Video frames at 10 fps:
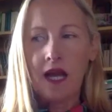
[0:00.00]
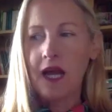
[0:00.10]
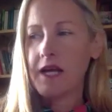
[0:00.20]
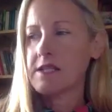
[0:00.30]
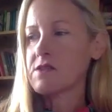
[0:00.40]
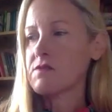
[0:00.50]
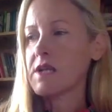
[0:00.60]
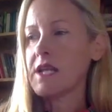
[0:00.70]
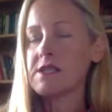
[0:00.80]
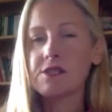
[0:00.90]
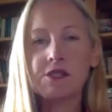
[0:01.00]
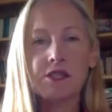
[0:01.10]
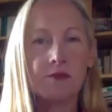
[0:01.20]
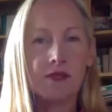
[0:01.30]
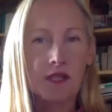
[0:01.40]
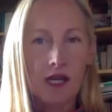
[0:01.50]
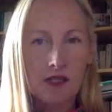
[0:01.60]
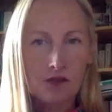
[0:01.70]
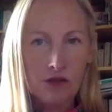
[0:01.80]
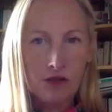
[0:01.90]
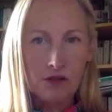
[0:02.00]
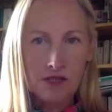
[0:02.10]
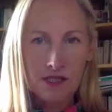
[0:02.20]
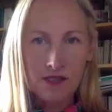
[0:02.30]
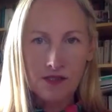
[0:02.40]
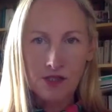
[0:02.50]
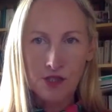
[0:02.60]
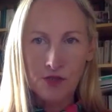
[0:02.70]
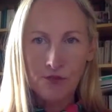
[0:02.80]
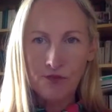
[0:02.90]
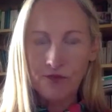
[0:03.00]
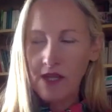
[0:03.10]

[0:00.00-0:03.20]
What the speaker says: and relationships that I got locked into